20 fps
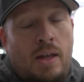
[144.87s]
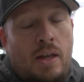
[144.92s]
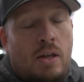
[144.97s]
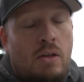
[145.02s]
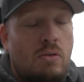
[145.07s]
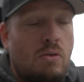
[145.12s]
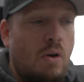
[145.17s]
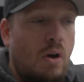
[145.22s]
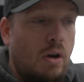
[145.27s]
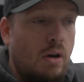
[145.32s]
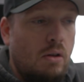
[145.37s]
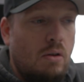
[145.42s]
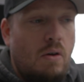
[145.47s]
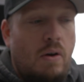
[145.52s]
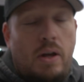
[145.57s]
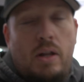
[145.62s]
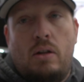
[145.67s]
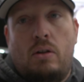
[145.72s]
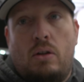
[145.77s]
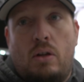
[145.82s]
So I'm going to go
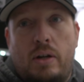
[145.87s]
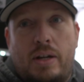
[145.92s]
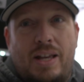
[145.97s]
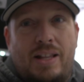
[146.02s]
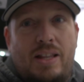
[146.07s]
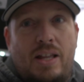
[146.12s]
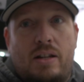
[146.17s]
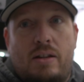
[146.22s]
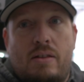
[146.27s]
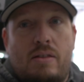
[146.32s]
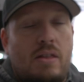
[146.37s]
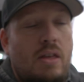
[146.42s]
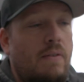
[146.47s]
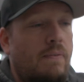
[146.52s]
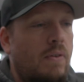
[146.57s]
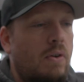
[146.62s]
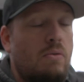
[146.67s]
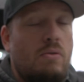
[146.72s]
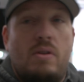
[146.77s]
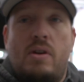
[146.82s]
ahead and look at that to see if
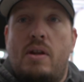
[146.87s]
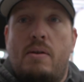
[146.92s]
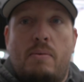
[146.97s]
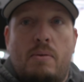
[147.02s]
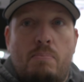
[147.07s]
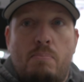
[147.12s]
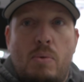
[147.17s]
there's any